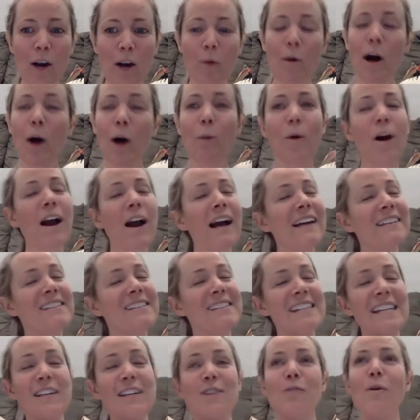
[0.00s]
Well, we're going to
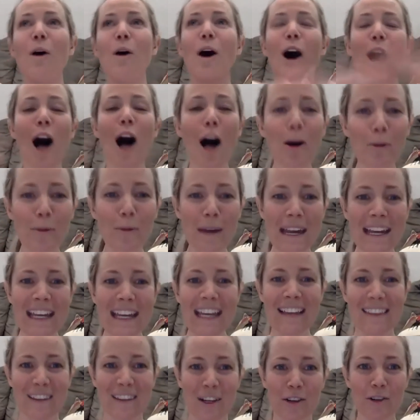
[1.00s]
see you all week
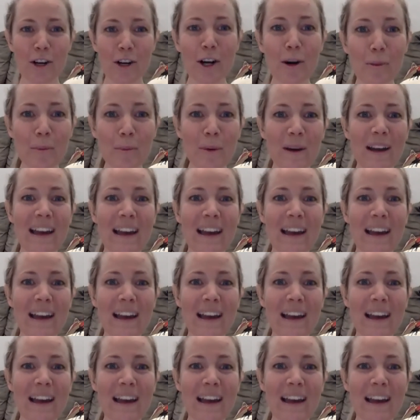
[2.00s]
in the group,